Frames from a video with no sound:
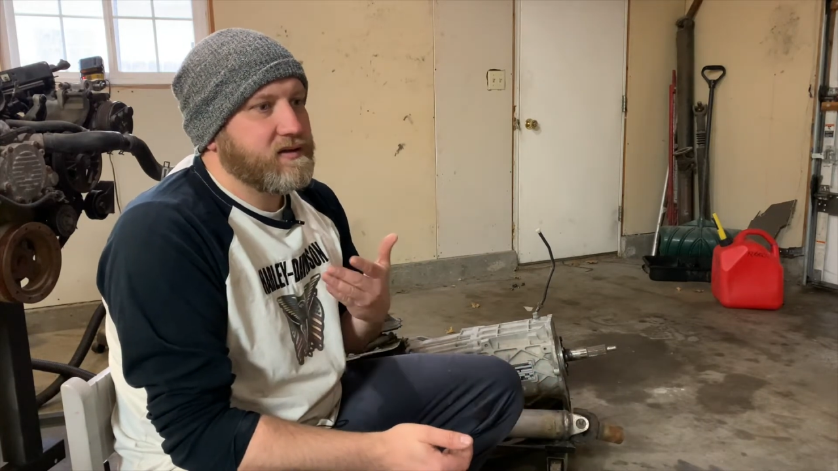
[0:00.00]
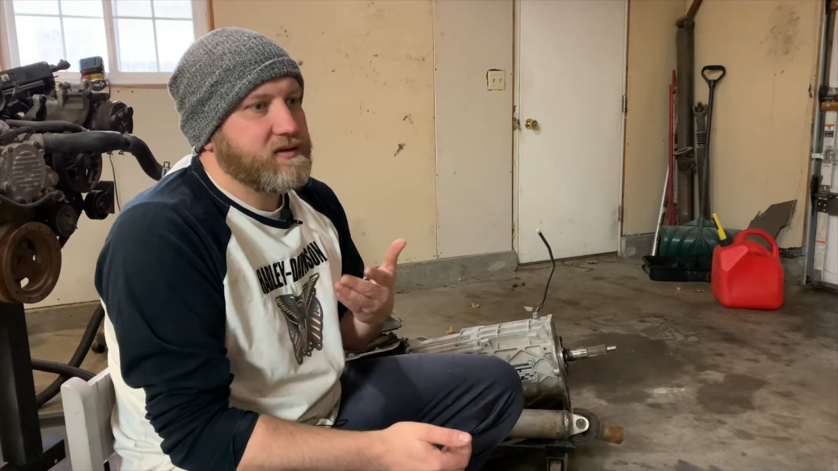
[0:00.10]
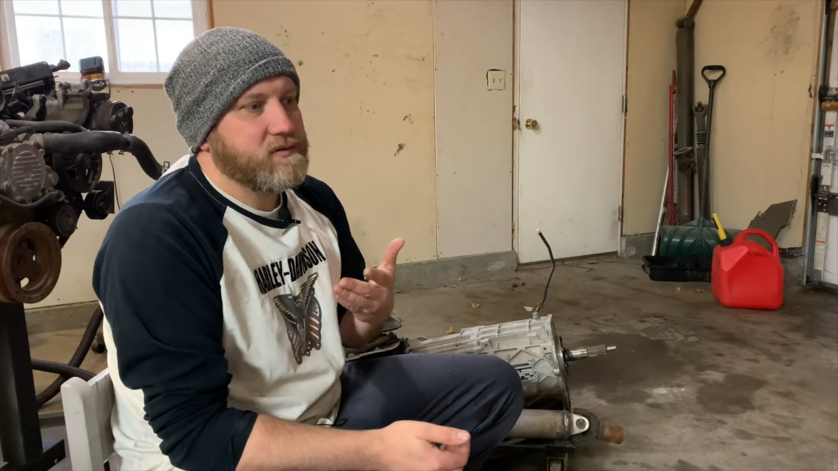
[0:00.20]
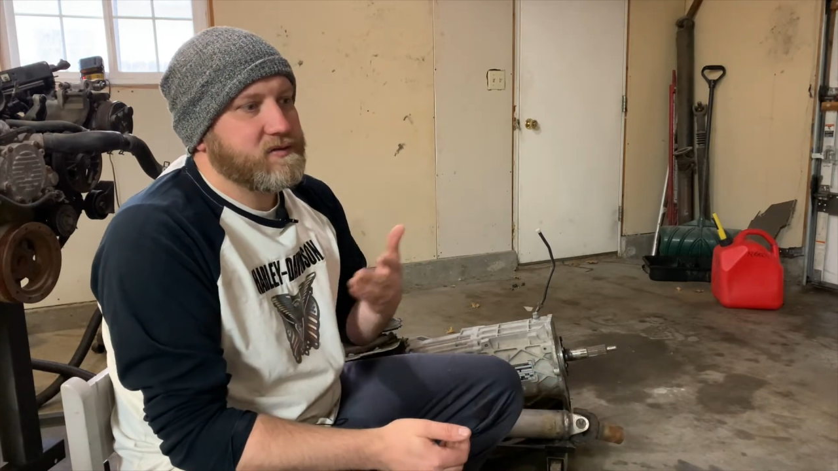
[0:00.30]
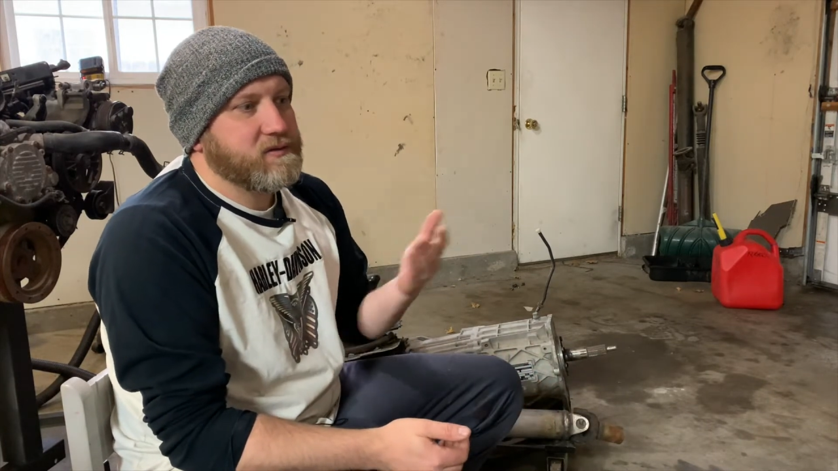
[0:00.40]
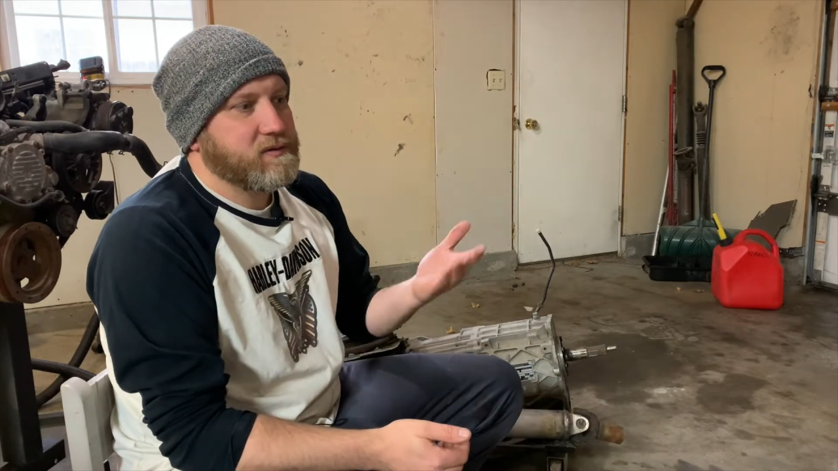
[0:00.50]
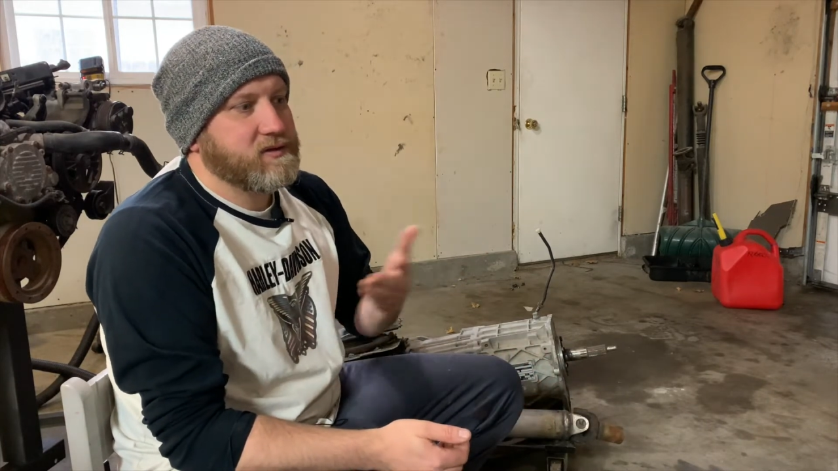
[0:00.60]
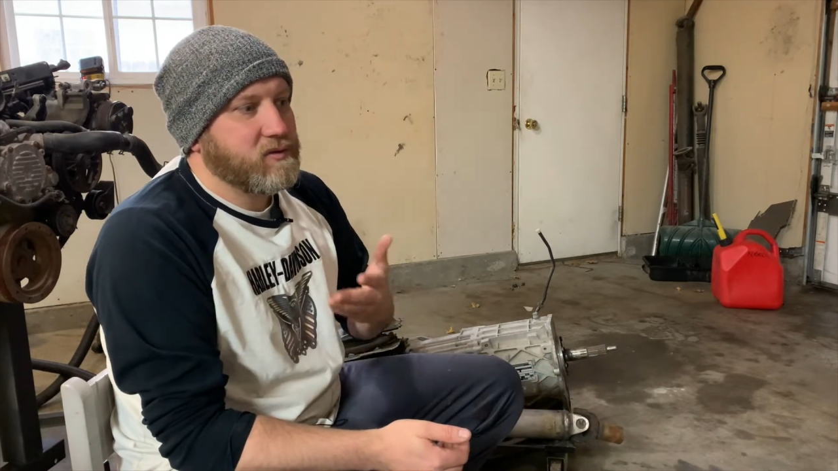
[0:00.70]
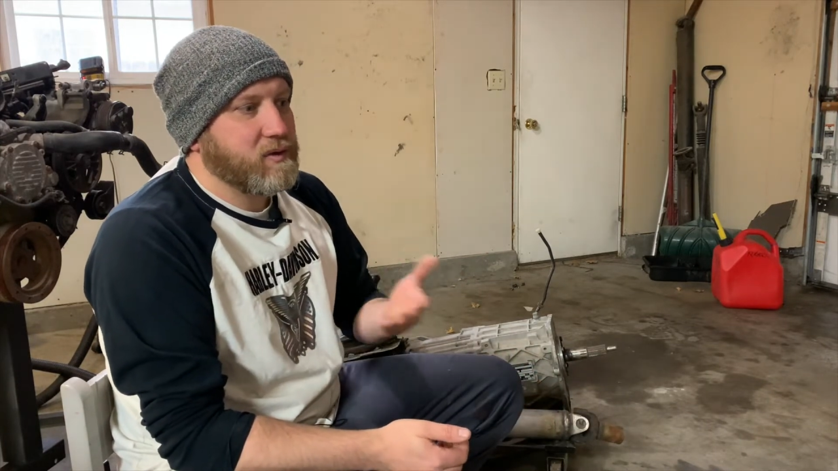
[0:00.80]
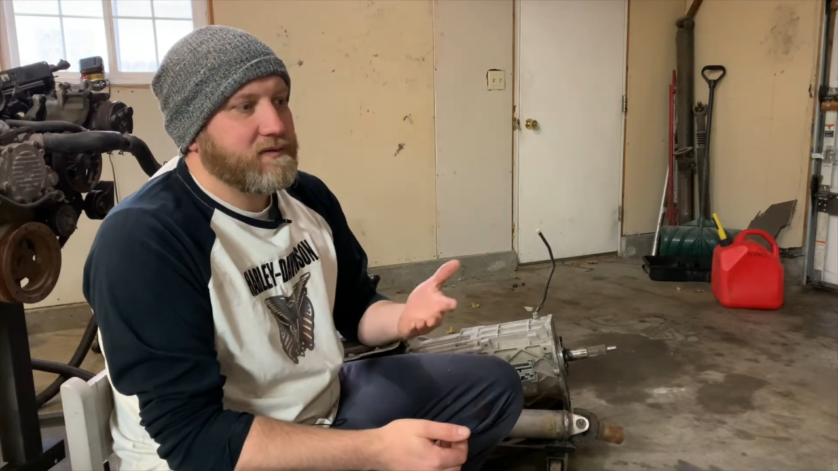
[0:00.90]
used it with
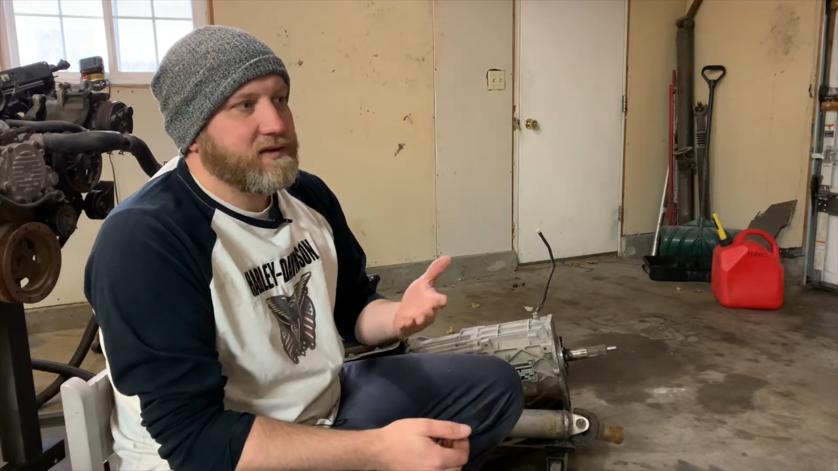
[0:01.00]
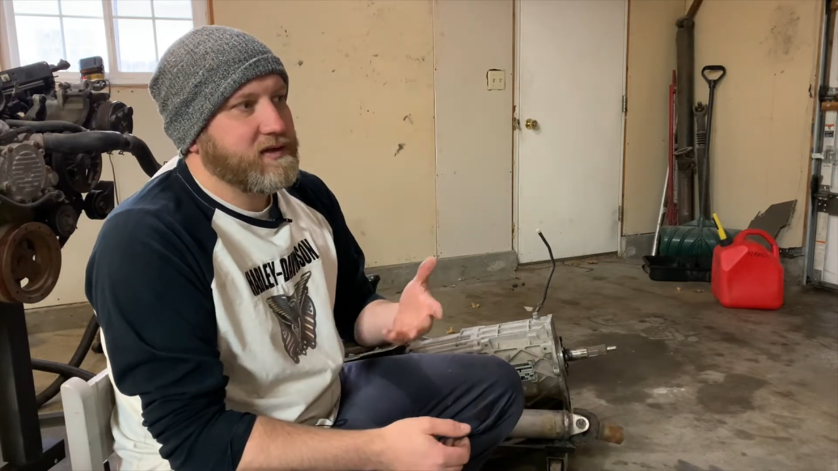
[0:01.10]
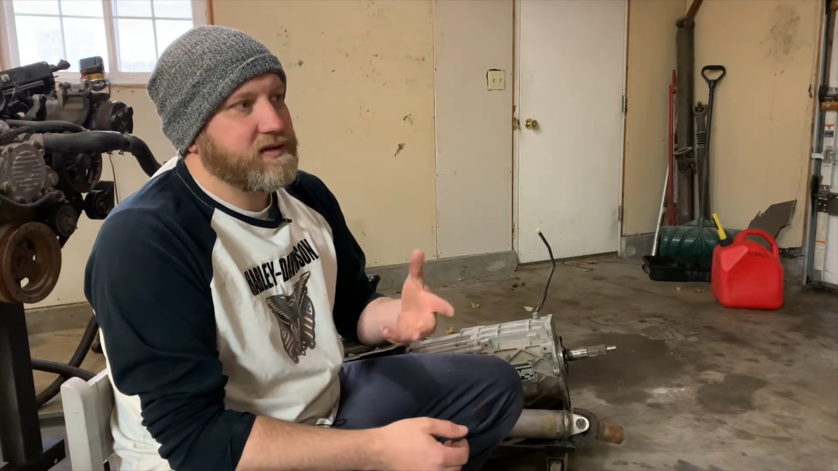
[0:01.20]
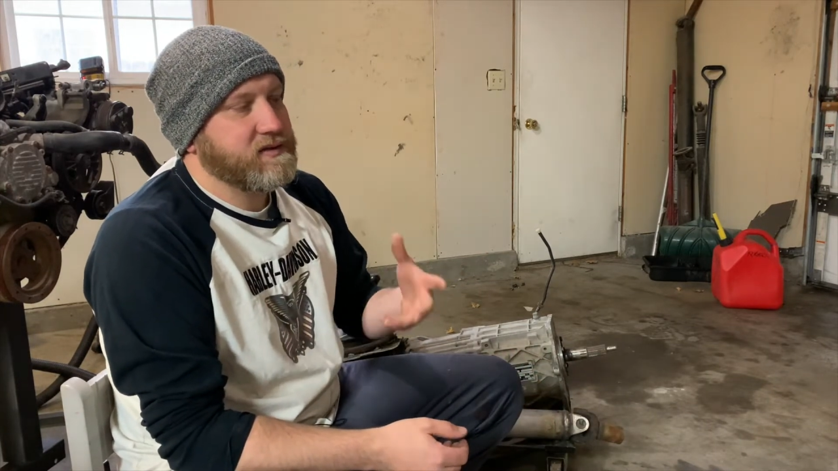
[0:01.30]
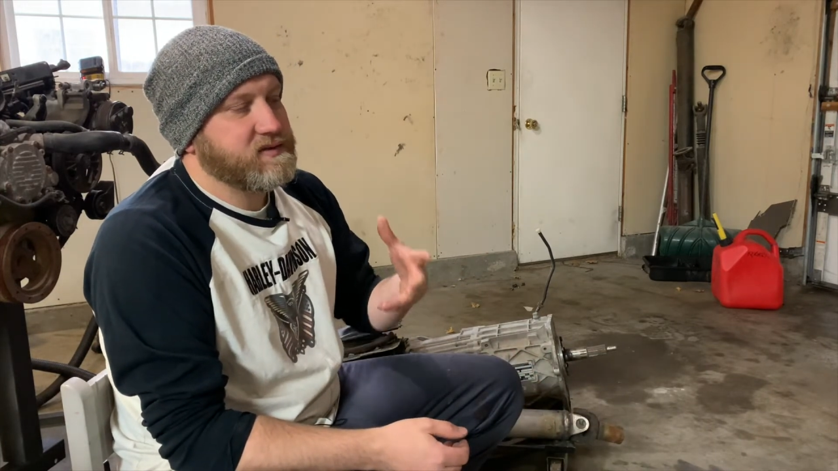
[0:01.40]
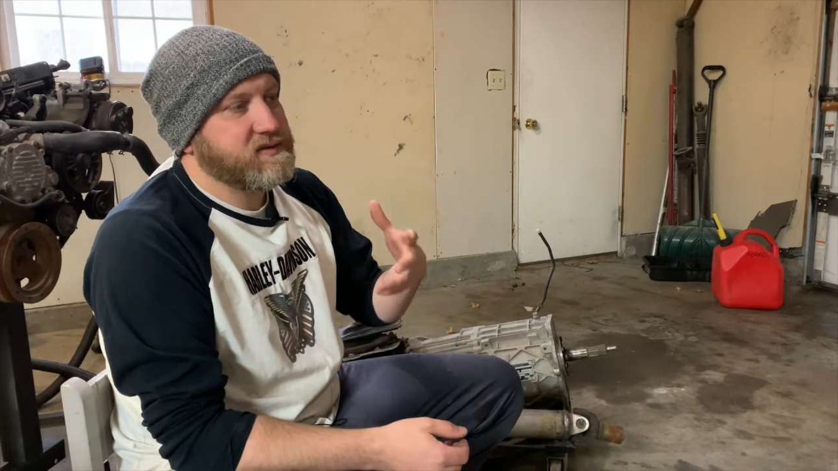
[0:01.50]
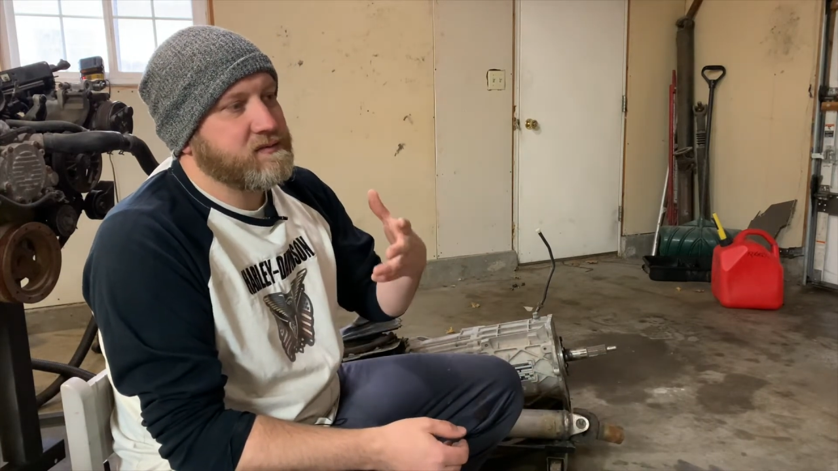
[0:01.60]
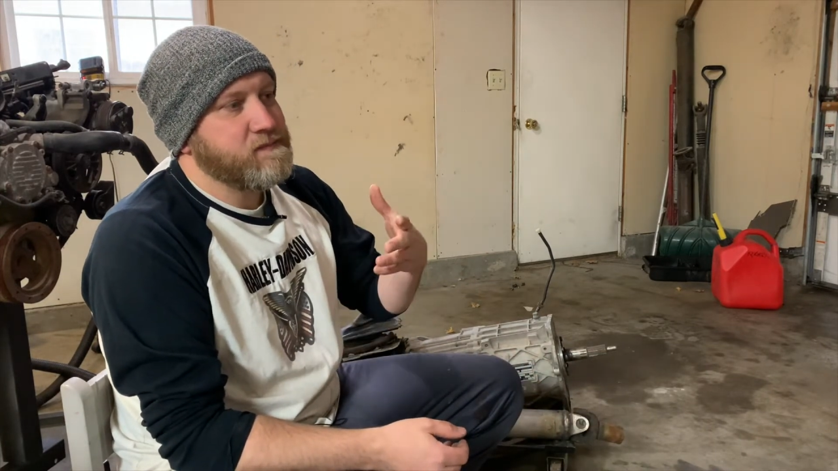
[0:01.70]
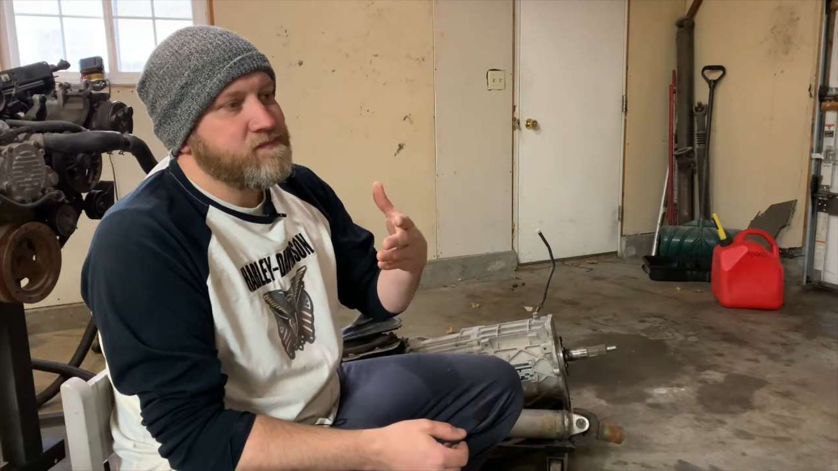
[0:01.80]
the Corvette is